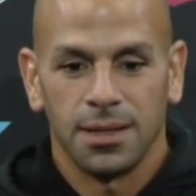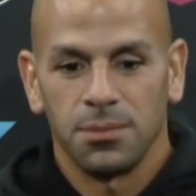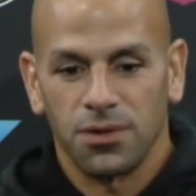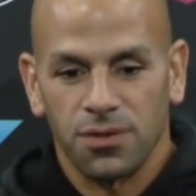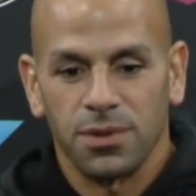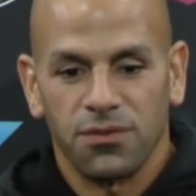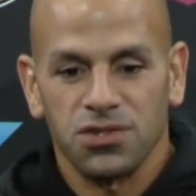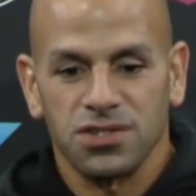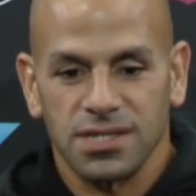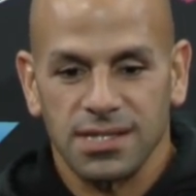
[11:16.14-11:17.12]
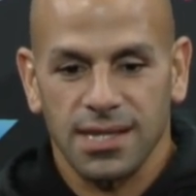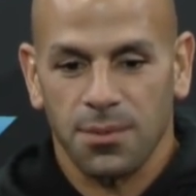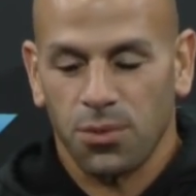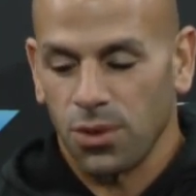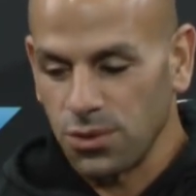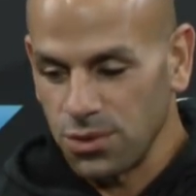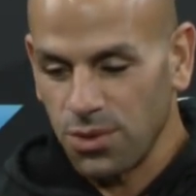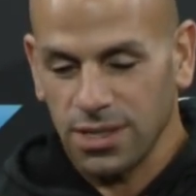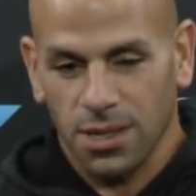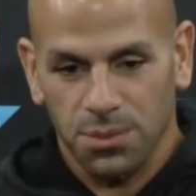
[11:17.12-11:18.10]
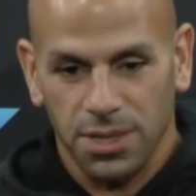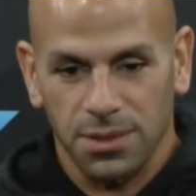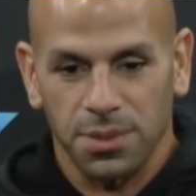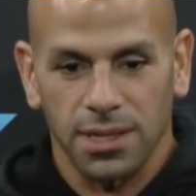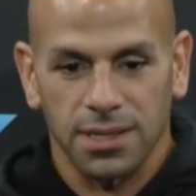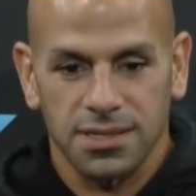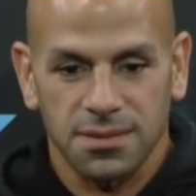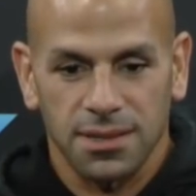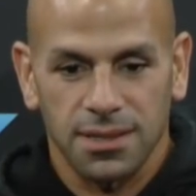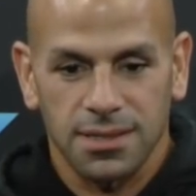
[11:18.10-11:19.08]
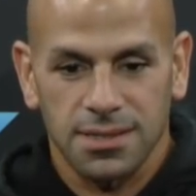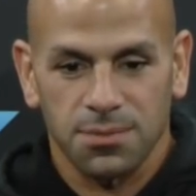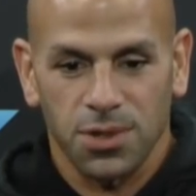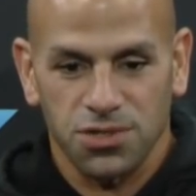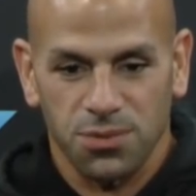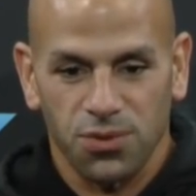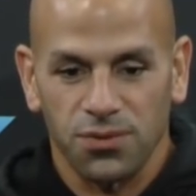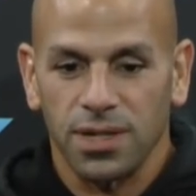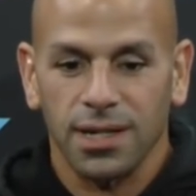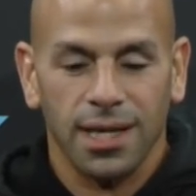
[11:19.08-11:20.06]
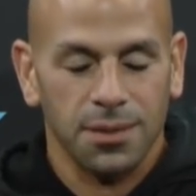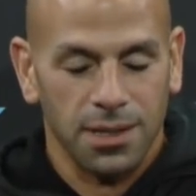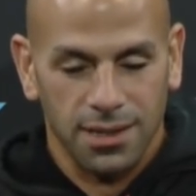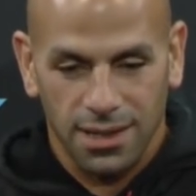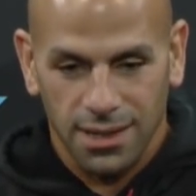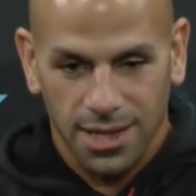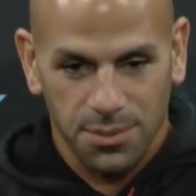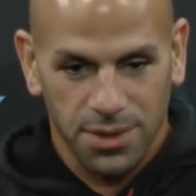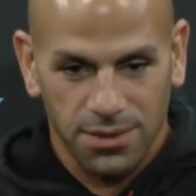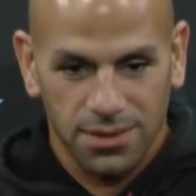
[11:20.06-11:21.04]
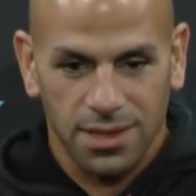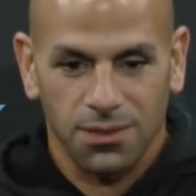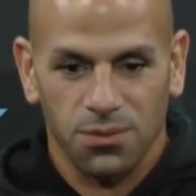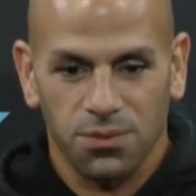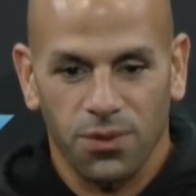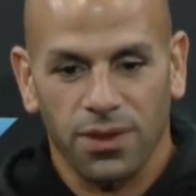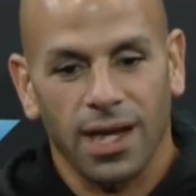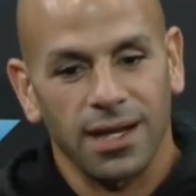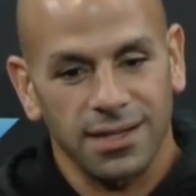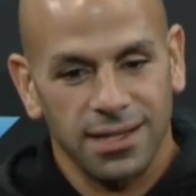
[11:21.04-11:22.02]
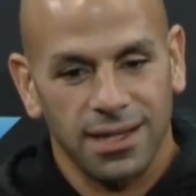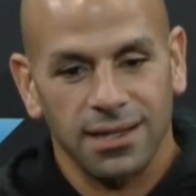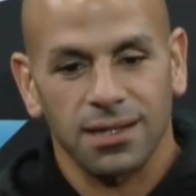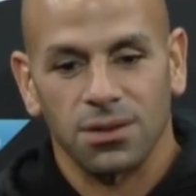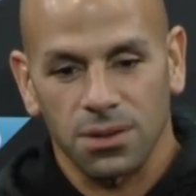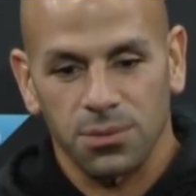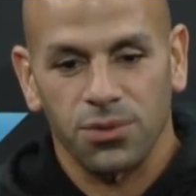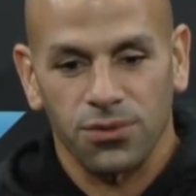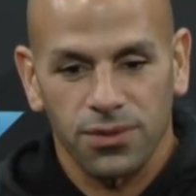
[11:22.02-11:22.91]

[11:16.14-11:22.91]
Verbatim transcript: but from an efficiency standpoint, when you break down play to play, it's it's much improved, and it can get a lot better. And with a guy like Tank, it'll improve.